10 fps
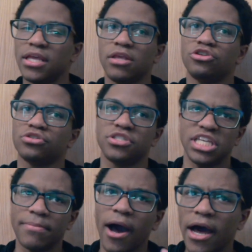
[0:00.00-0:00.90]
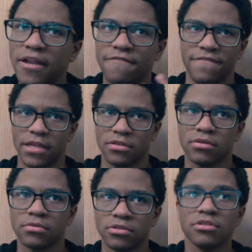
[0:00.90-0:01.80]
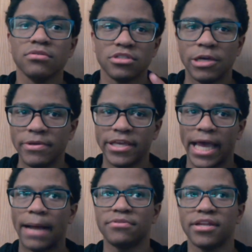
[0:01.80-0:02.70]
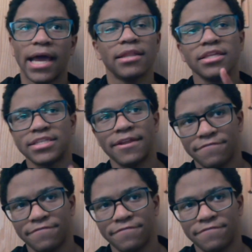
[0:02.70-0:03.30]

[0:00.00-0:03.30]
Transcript: he should seem unfit to be captain at least at